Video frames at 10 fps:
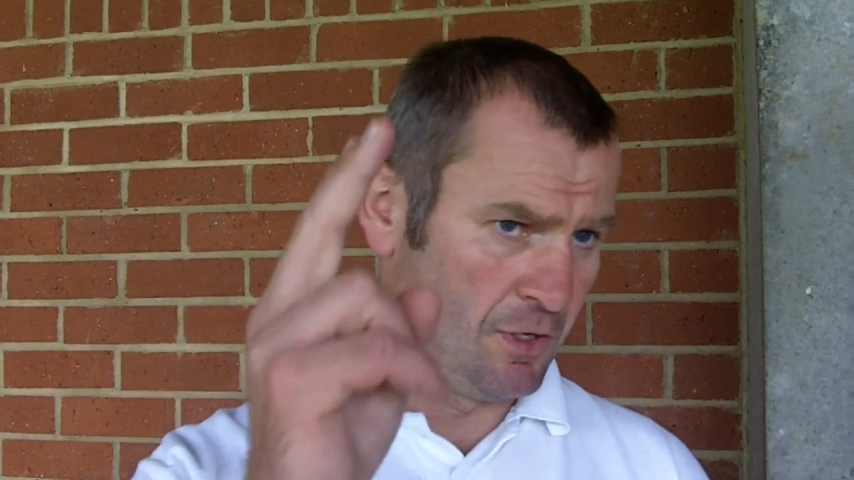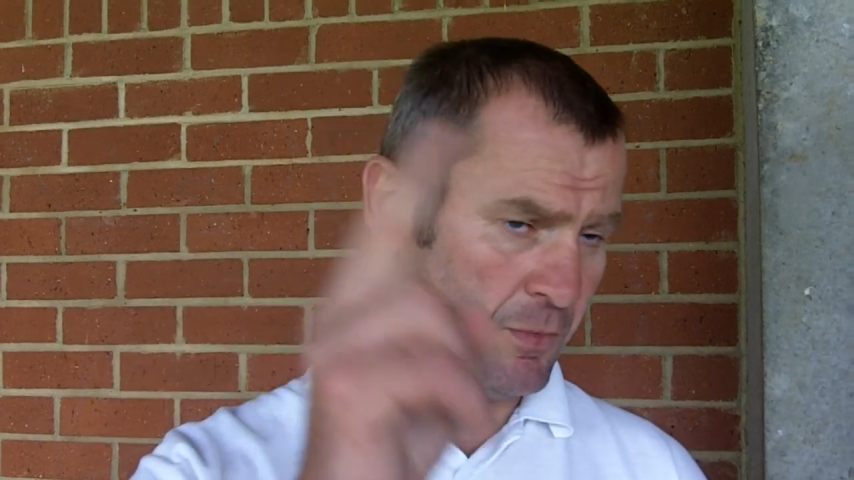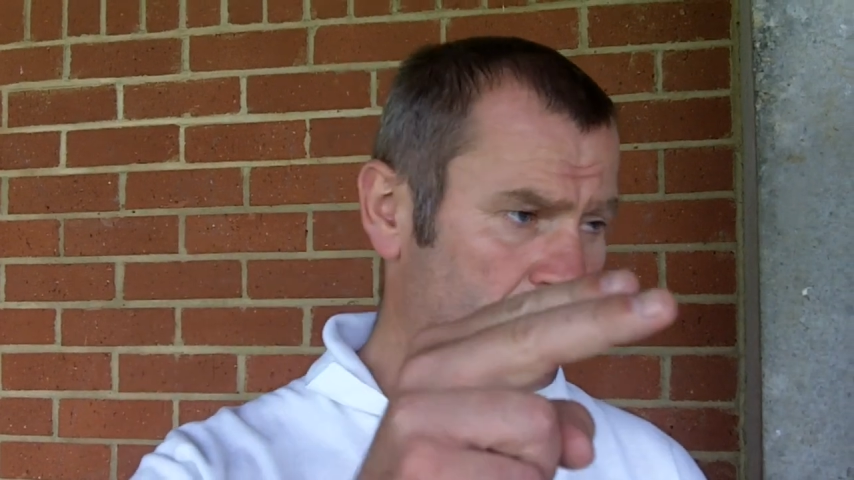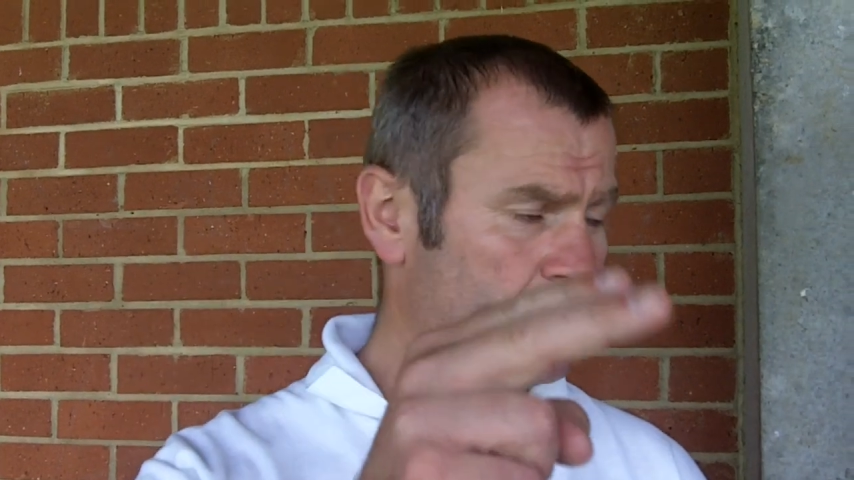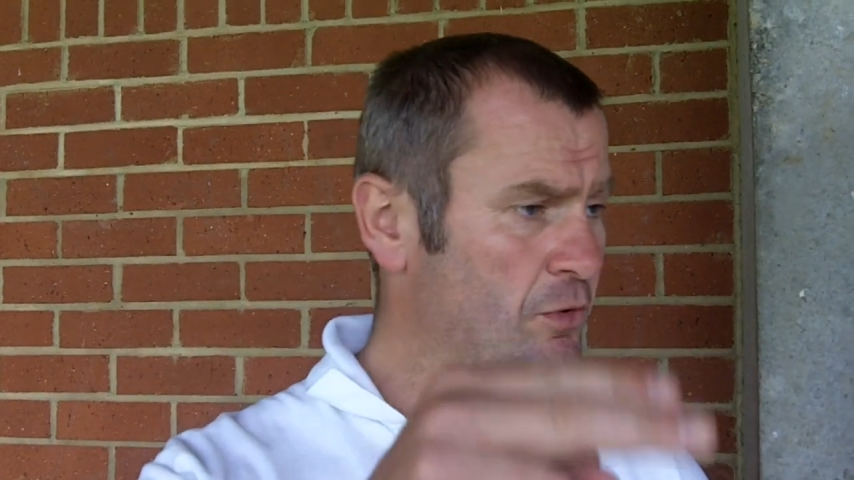and
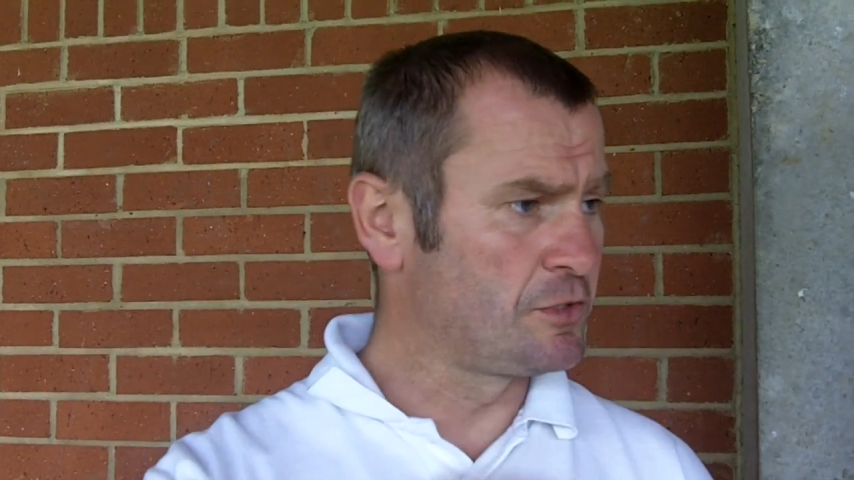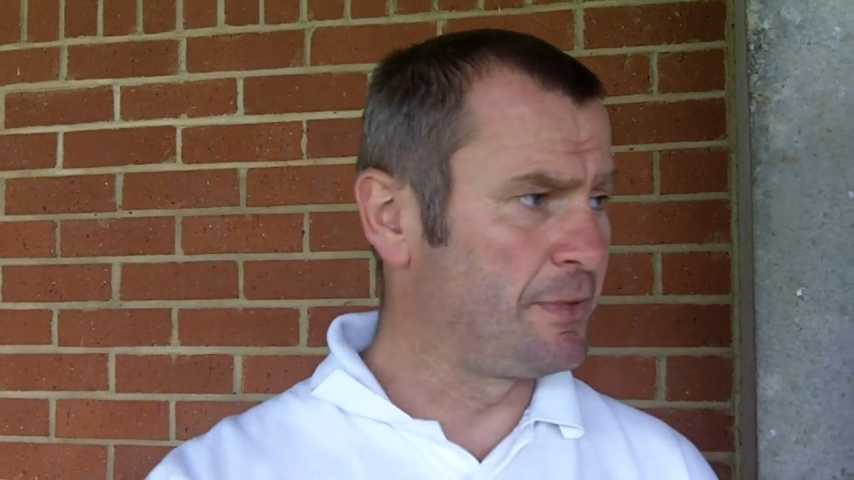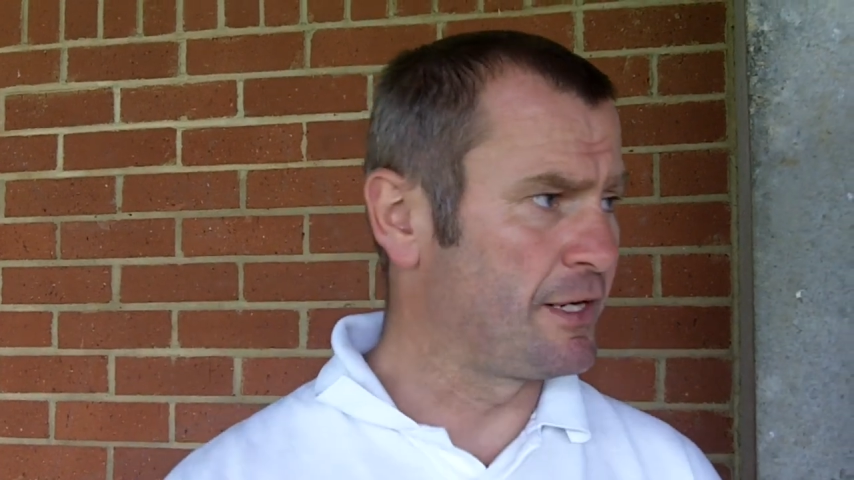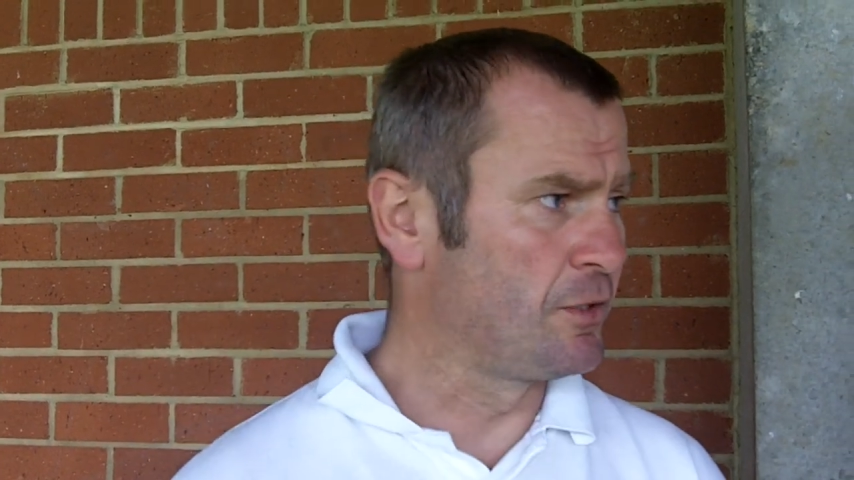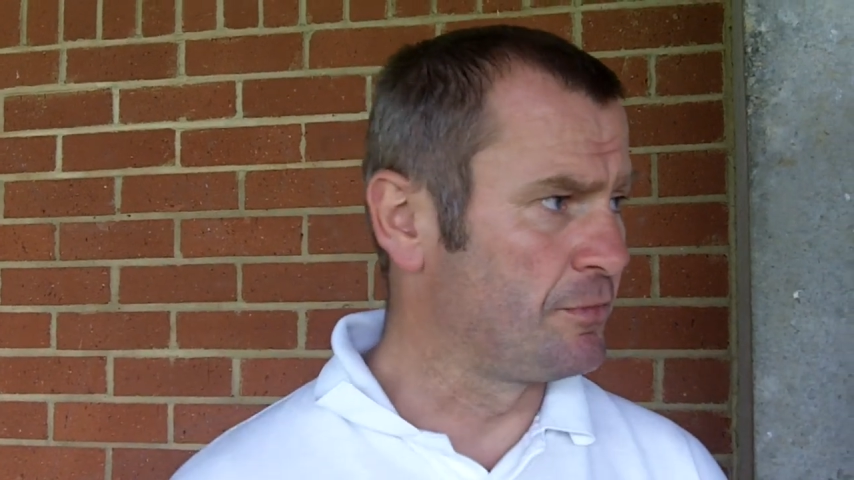we had who was
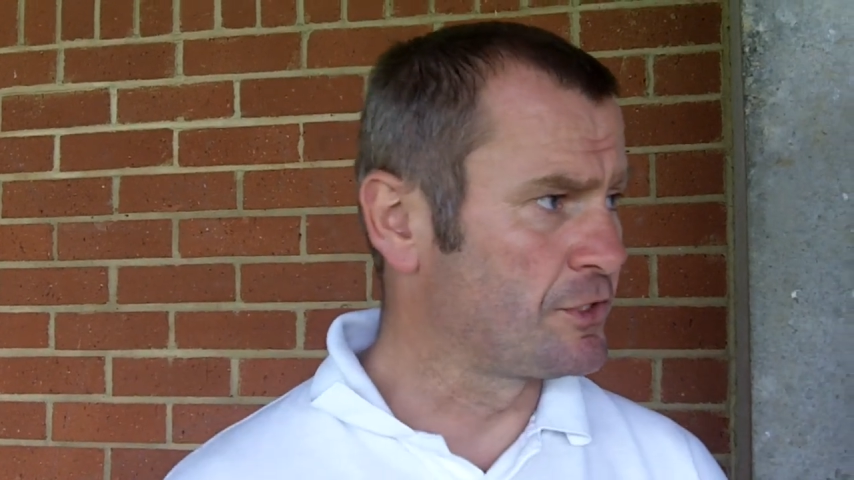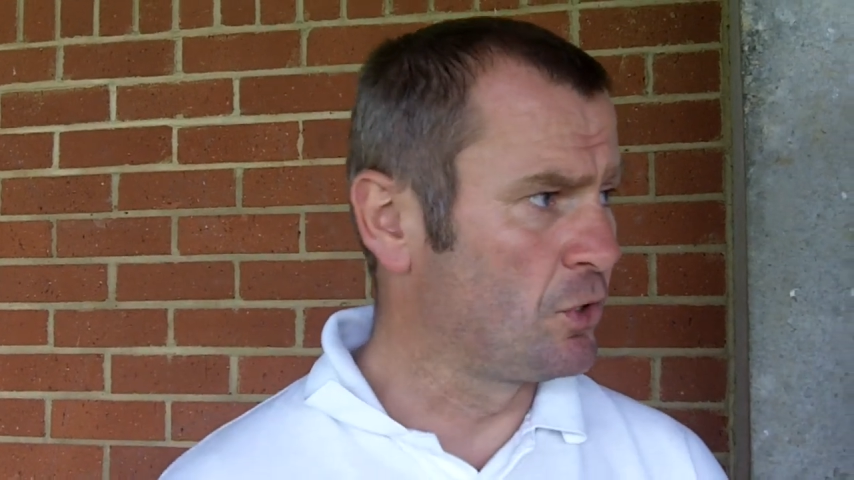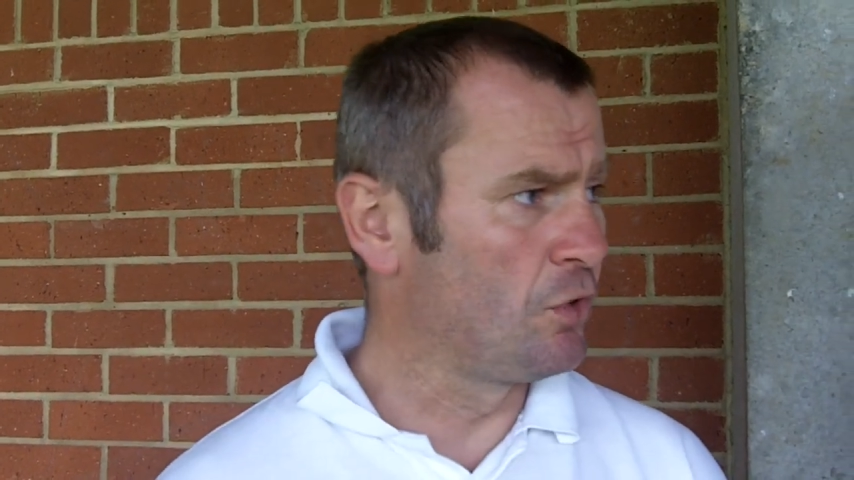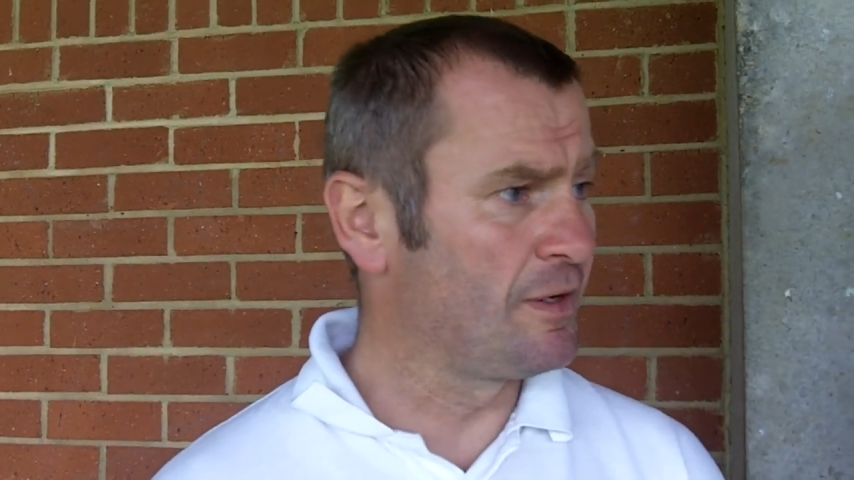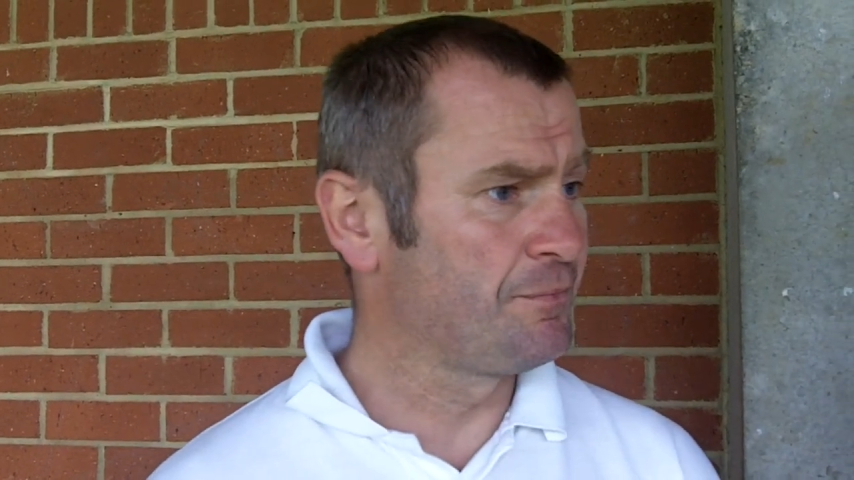picking up the
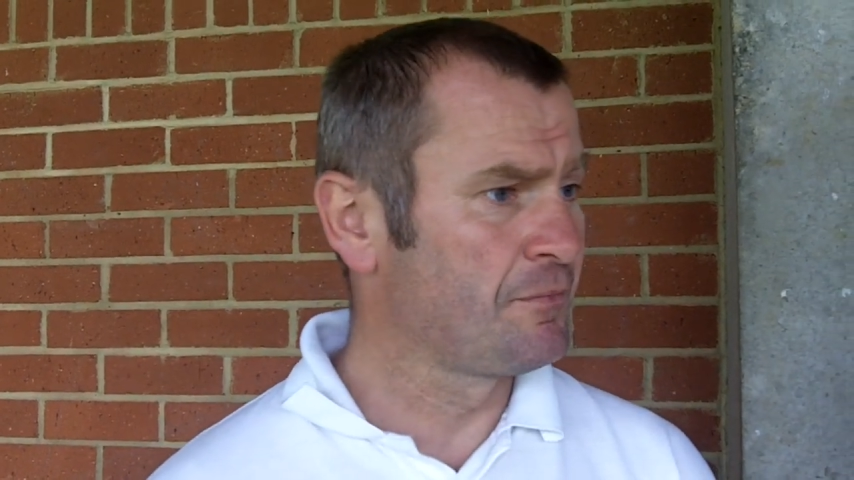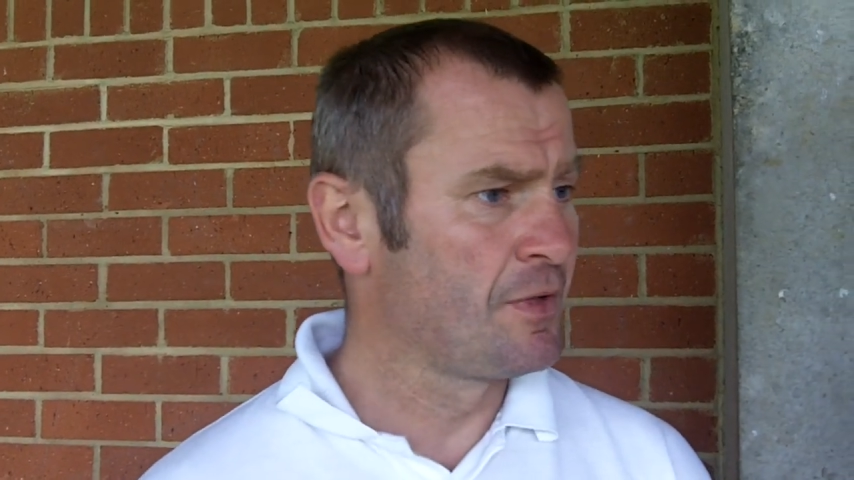scorer